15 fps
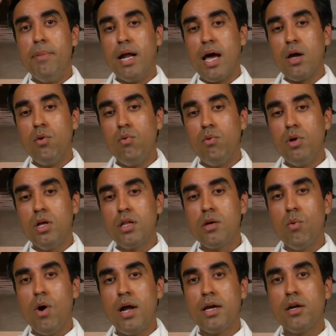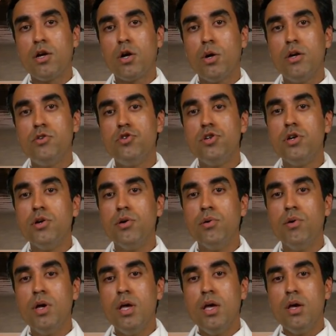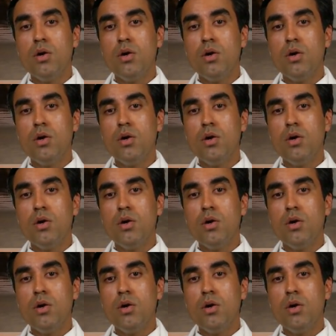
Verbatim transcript: But I really want to encourage you.